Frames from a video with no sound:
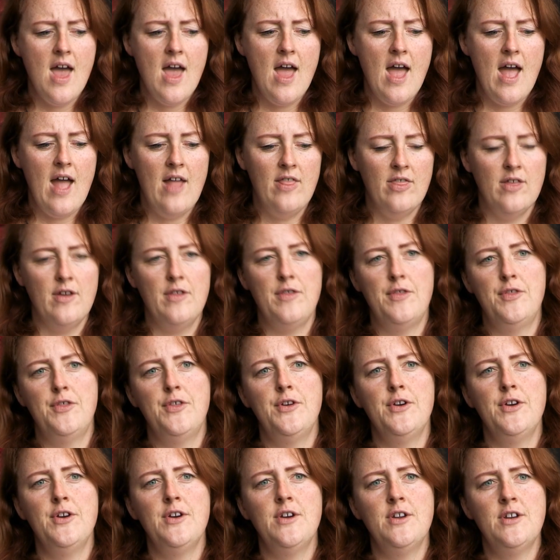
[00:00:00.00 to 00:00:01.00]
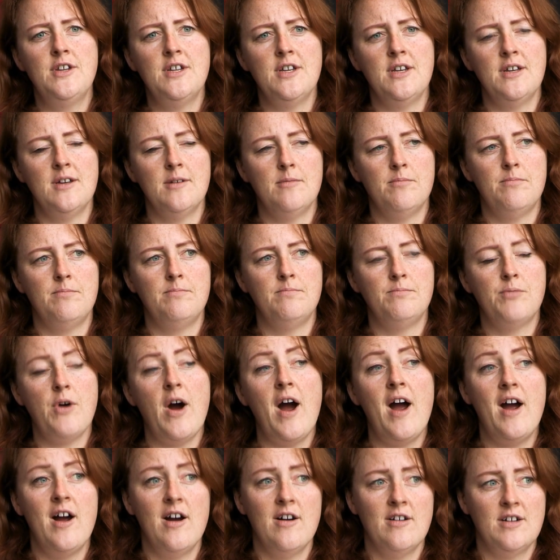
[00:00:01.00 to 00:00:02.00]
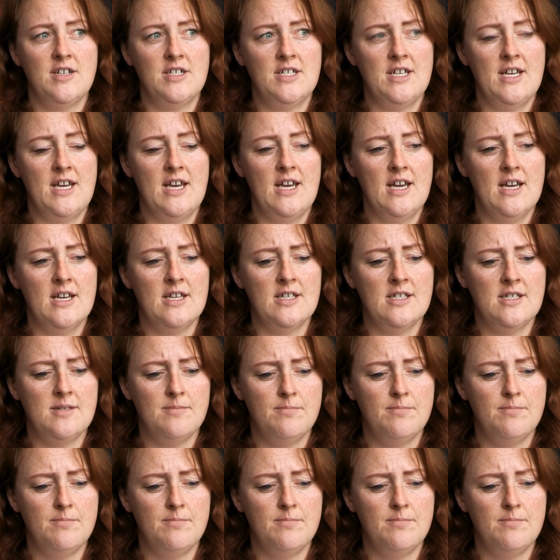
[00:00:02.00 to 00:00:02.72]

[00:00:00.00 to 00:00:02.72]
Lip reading: And the third priority is